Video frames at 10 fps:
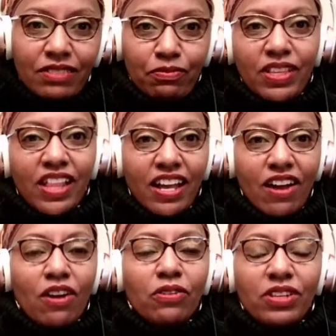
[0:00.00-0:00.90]
be like,
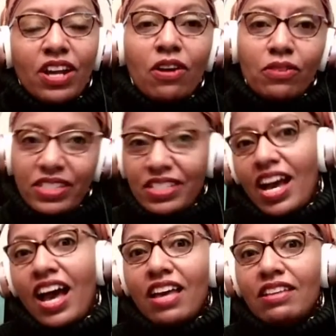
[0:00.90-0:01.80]
oh no, it's
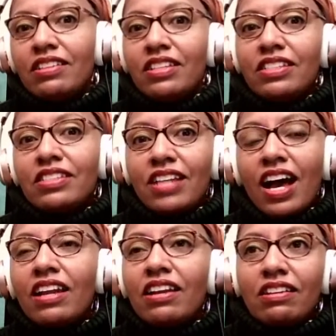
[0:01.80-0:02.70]
not
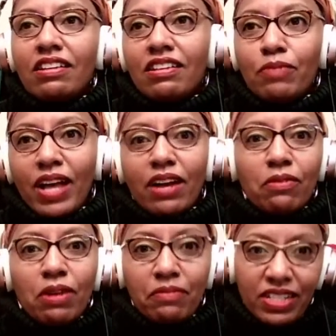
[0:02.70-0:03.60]
a Black
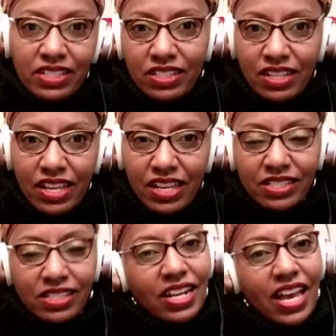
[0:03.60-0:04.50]
woman, it's
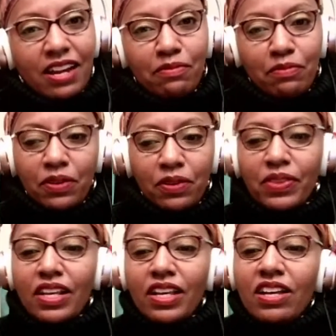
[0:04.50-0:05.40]
an animal,
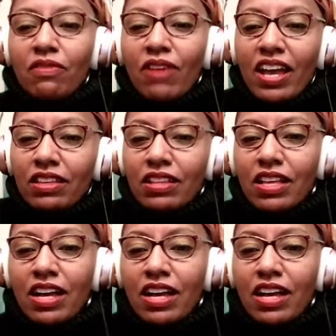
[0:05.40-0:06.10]
right?